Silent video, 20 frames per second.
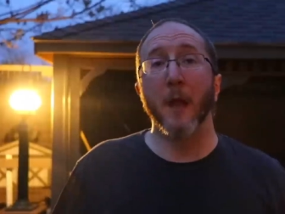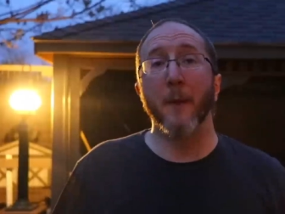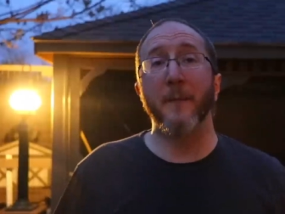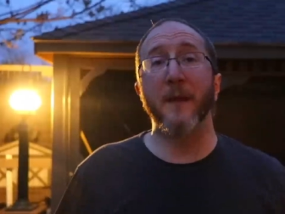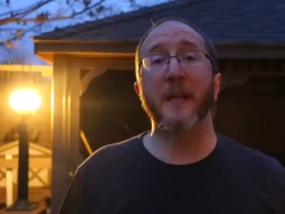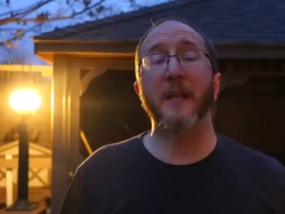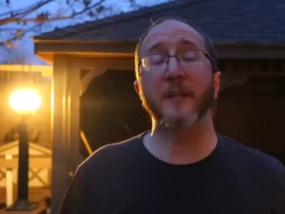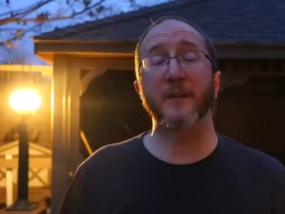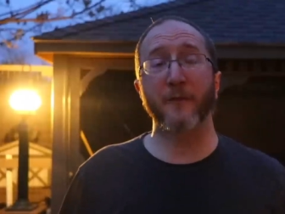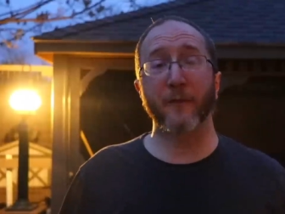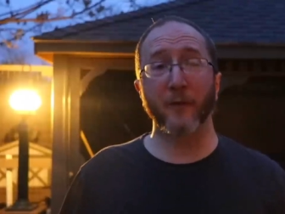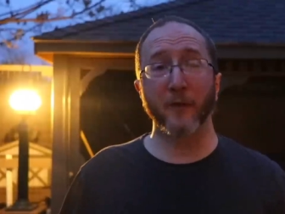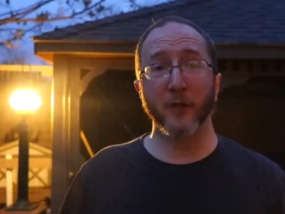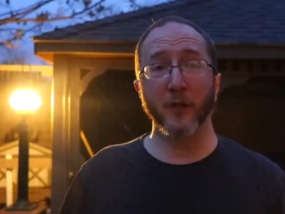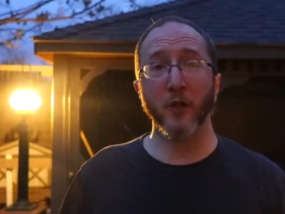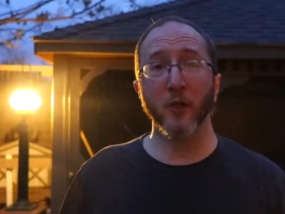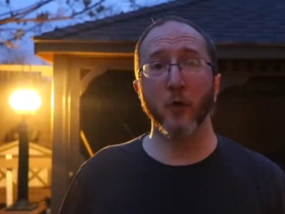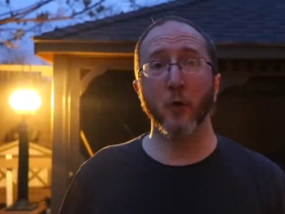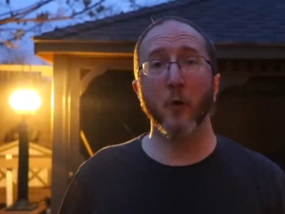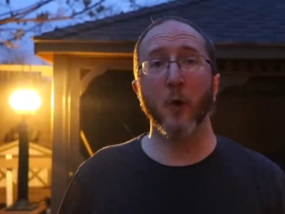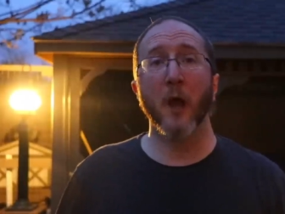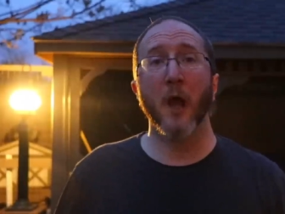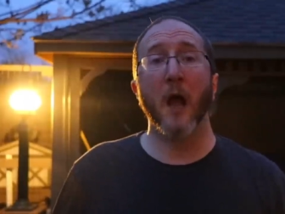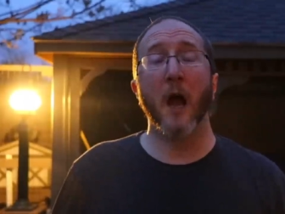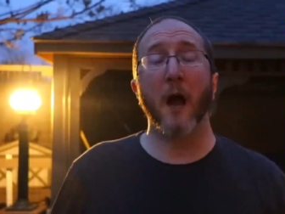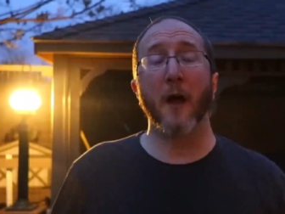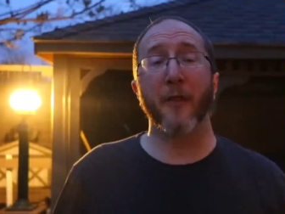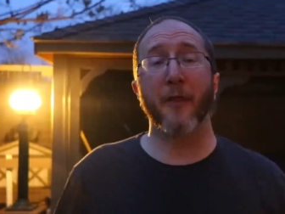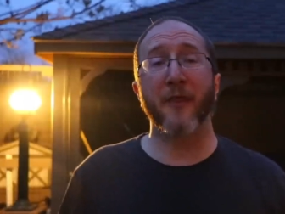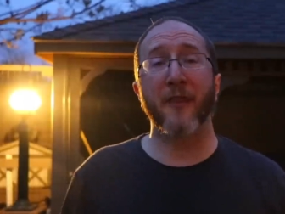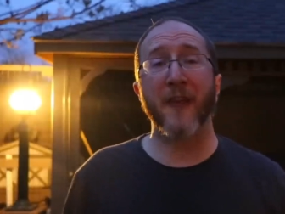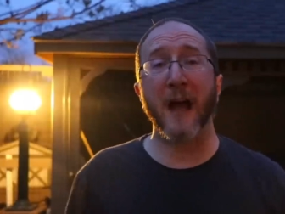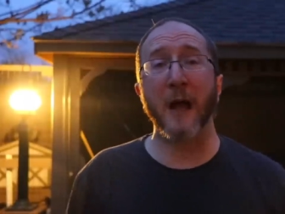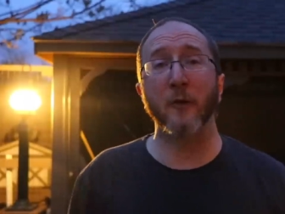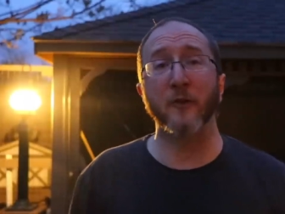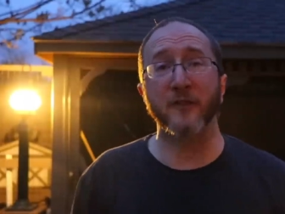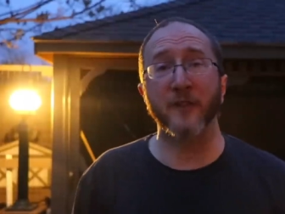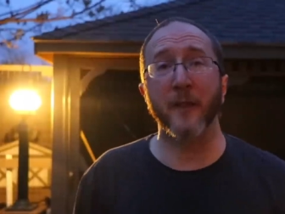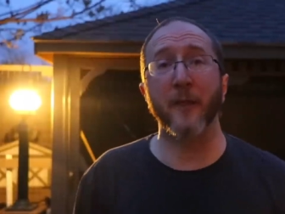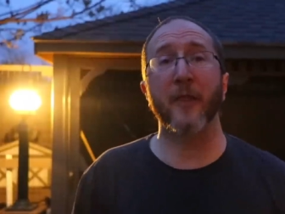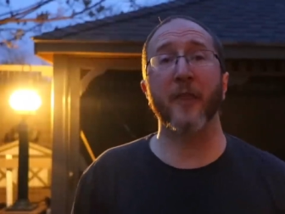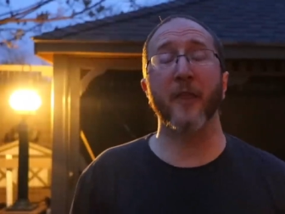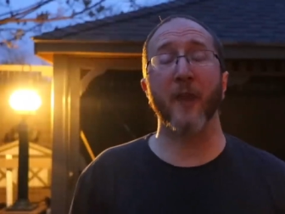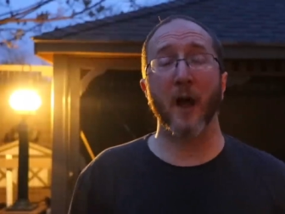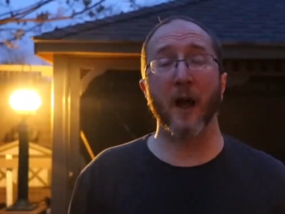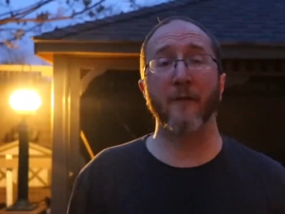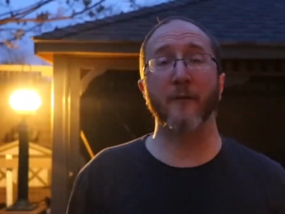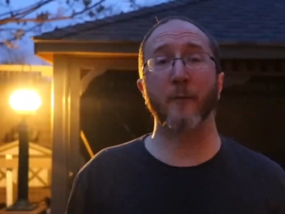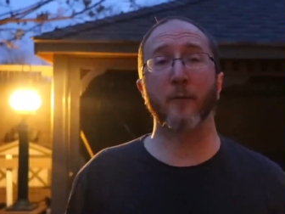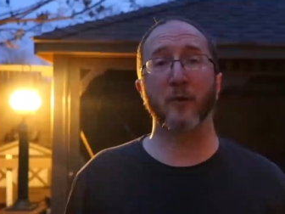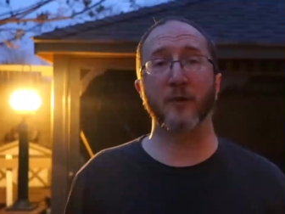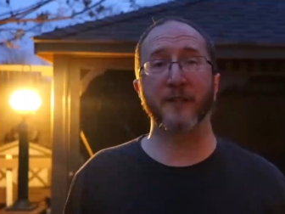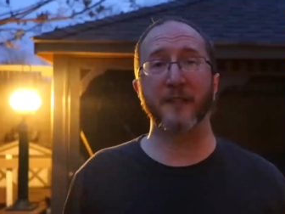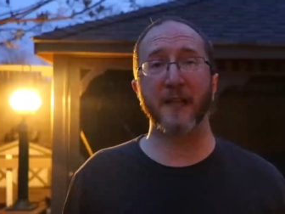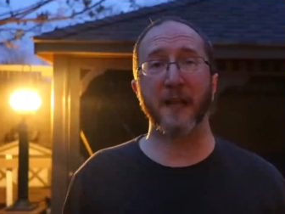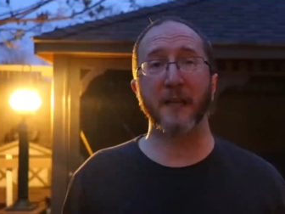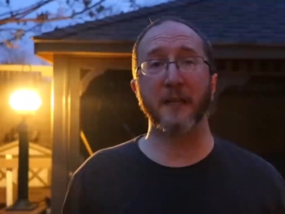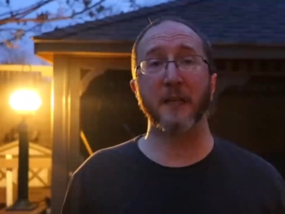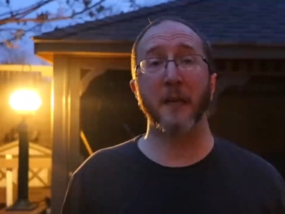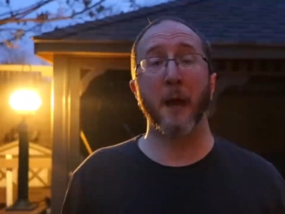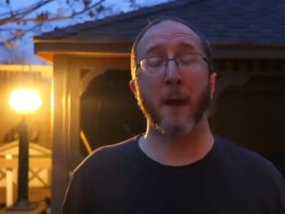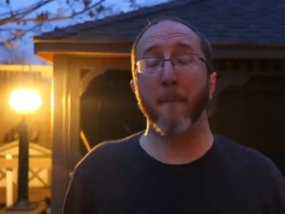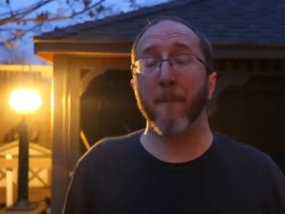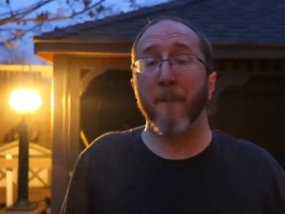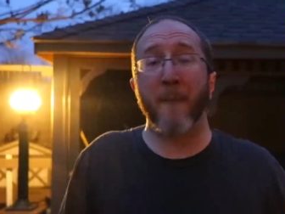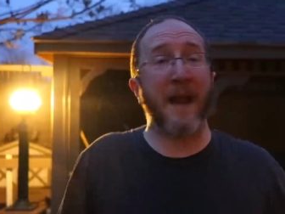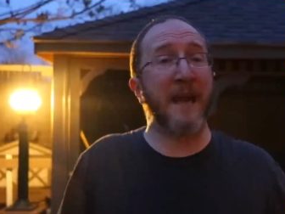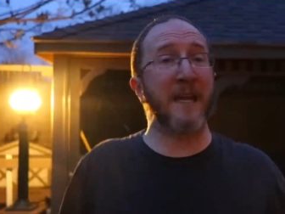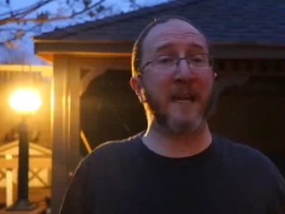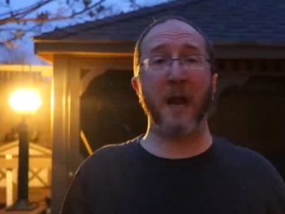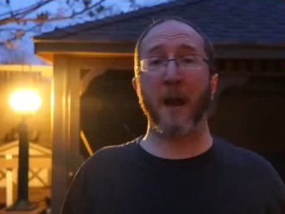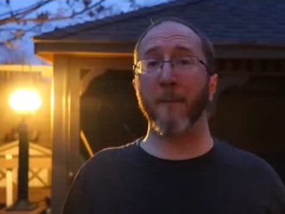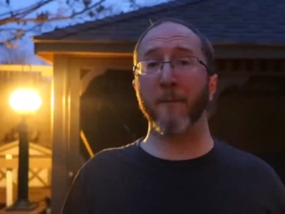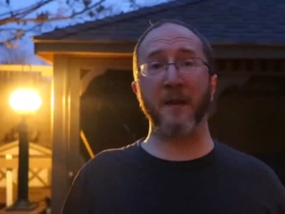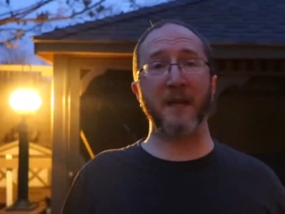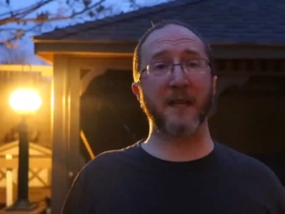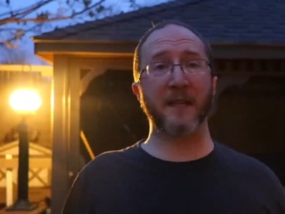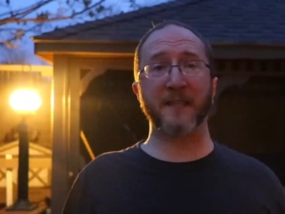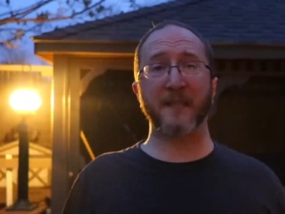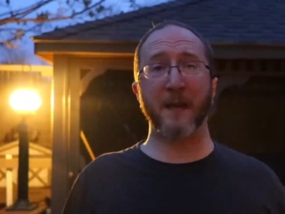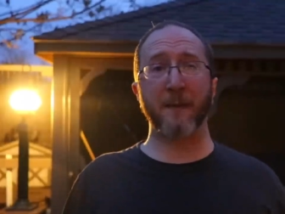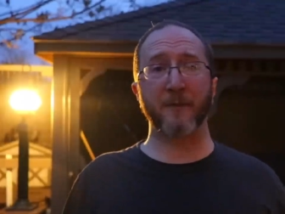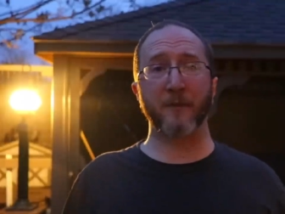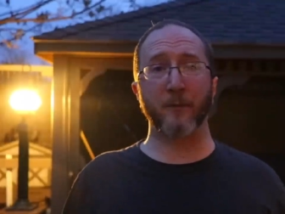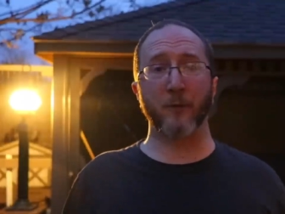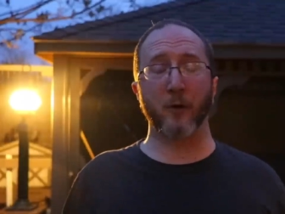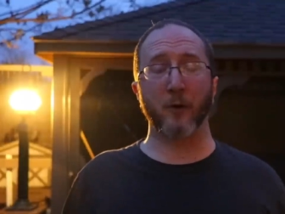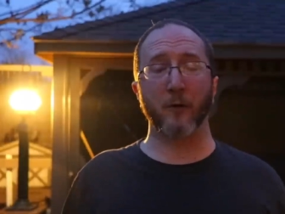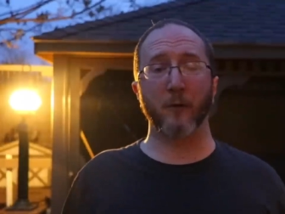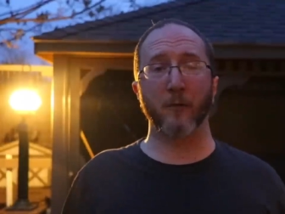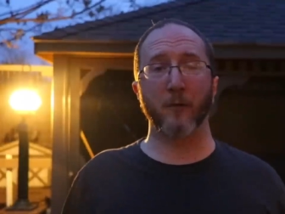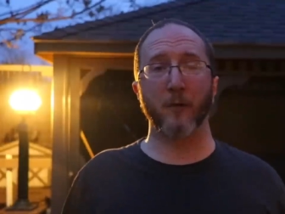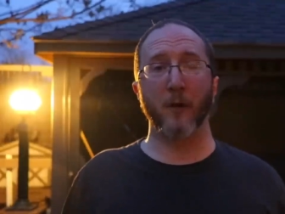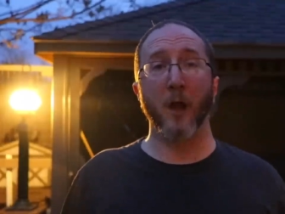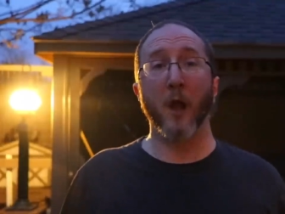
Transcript: Because for you, a thousandth of a percent might not be acceptable.